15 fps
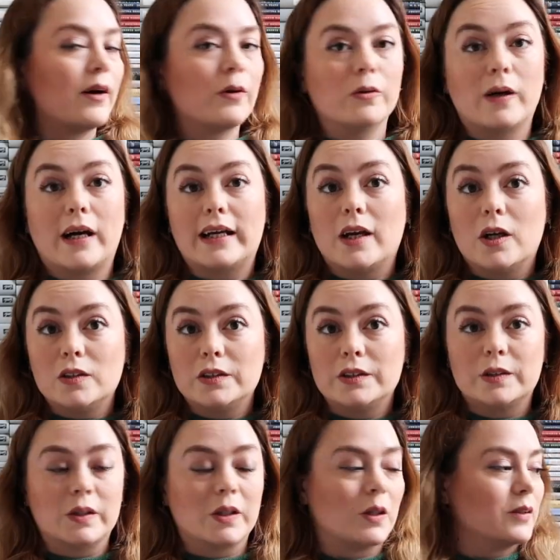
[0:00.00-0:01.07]
Oh, I
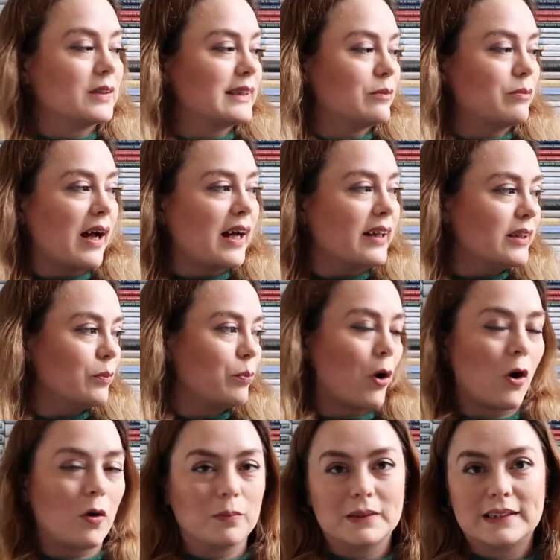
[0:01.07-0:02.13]
also got some other
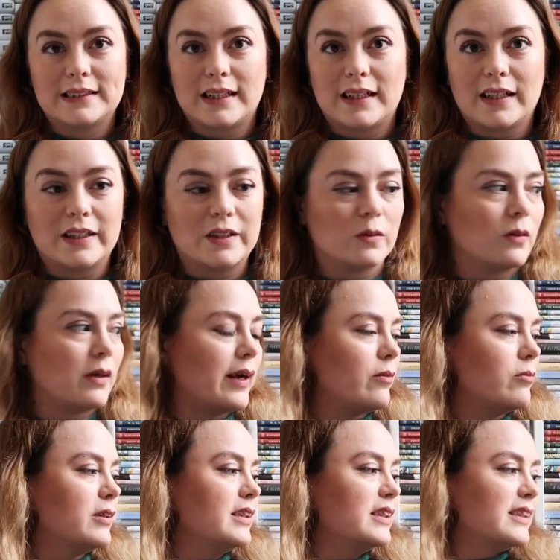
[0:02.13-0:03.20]
props that I thought
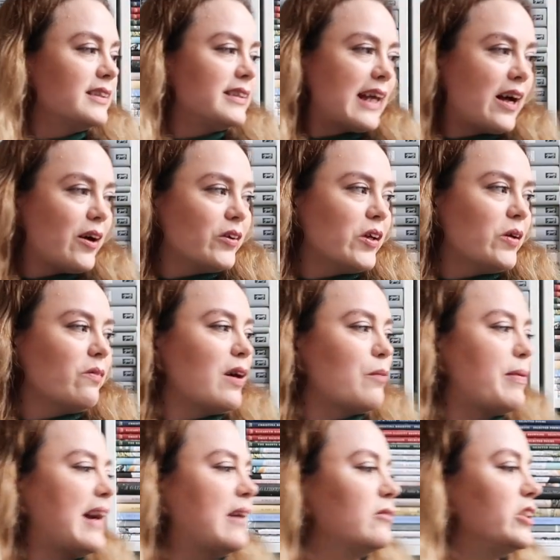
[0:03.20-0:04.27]
I would tell you
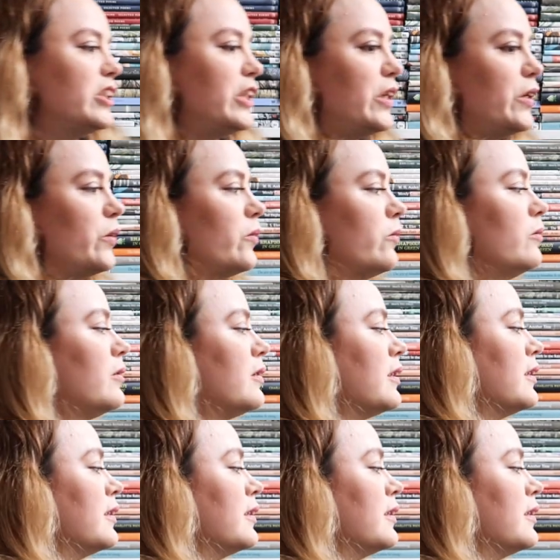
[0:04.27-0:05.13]
about too.